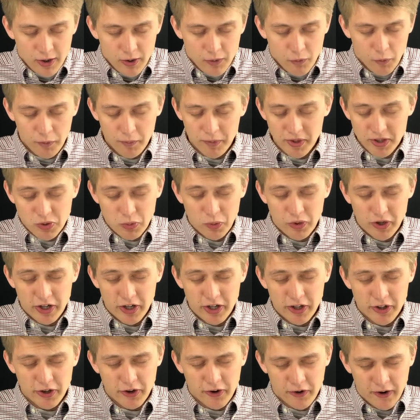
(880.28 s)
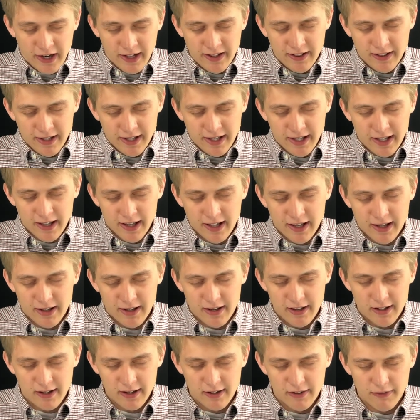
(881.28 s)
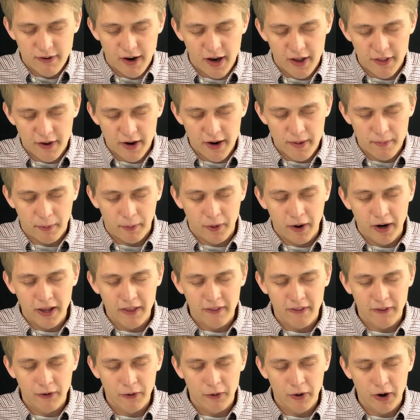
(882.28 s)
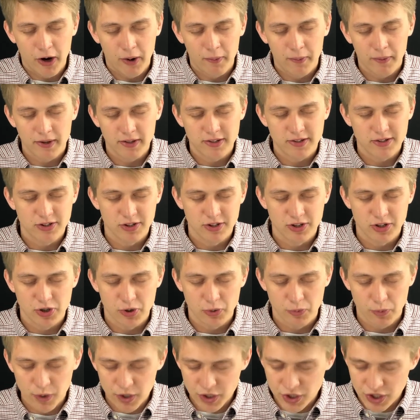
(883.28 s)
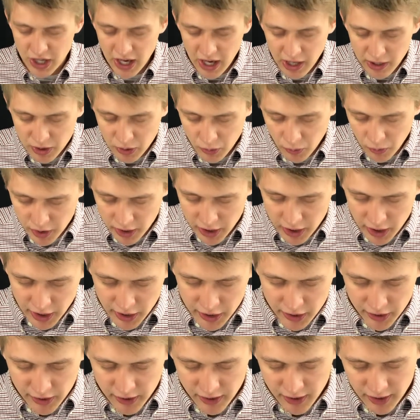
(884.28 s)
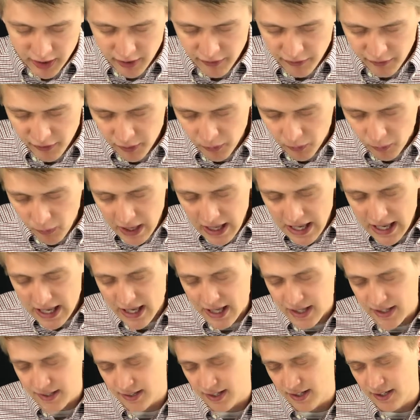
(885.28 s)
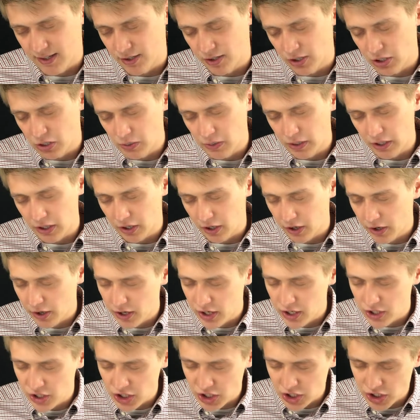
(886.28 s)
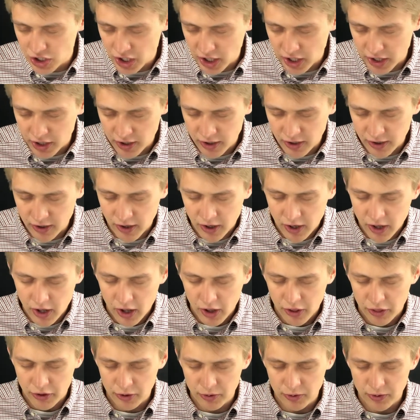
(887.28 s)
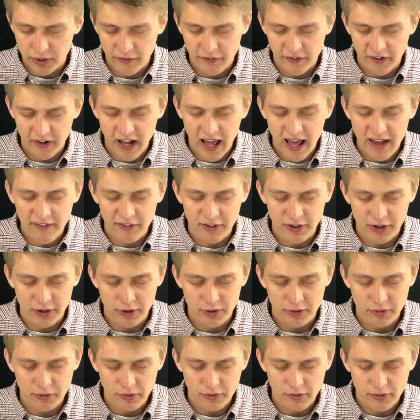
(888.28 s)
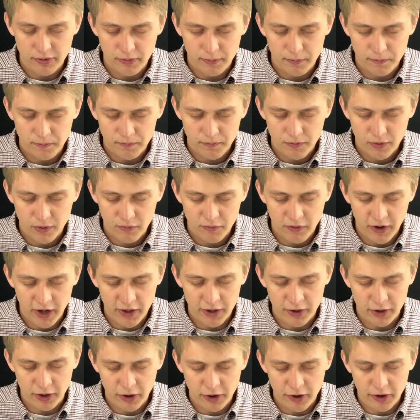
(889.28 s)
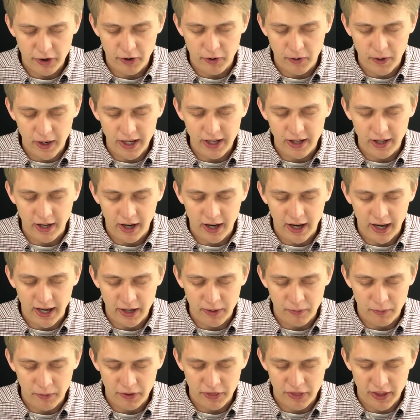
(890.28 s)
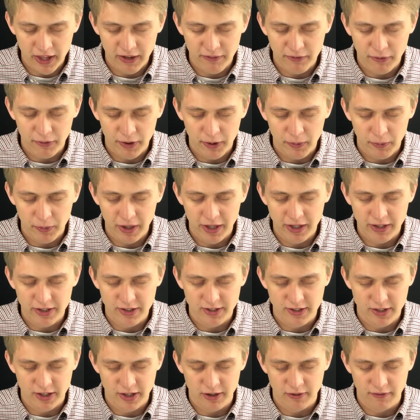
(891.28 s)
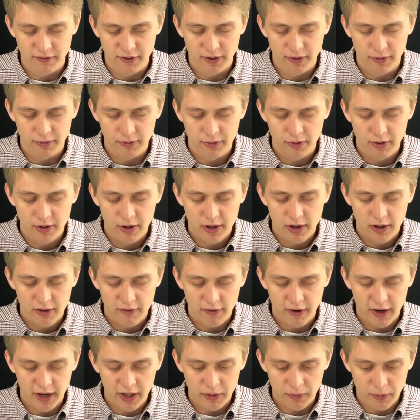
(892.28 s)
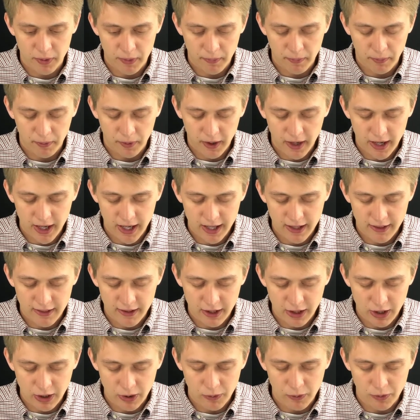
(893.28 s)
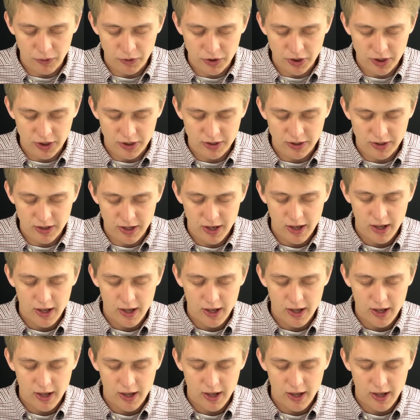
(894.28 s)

we miss one another greatly. Father, I pray that you'll help us just to reach out to one another in different ways and to encourage each other through different avenues. Father, you're a great God, and we're thankful that we get to serve you. Father, we pray that you will just